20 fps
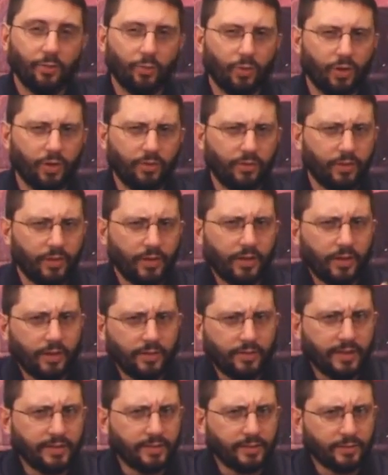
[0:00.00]
Well,
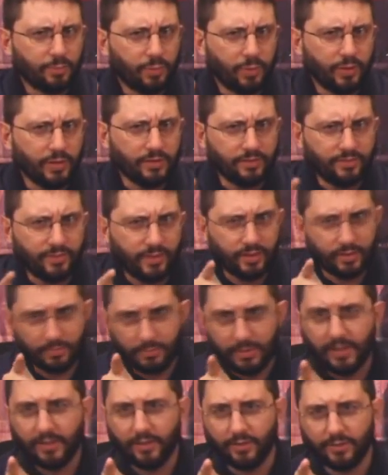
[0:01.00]
then they'll point the finger
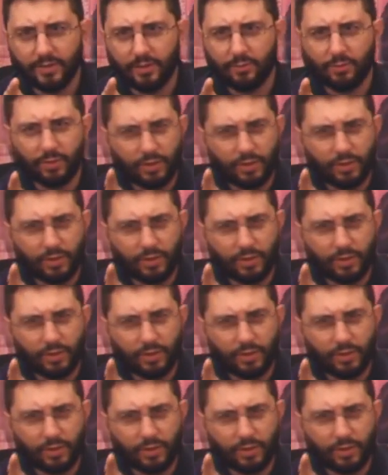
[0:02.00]
at me and they'll say,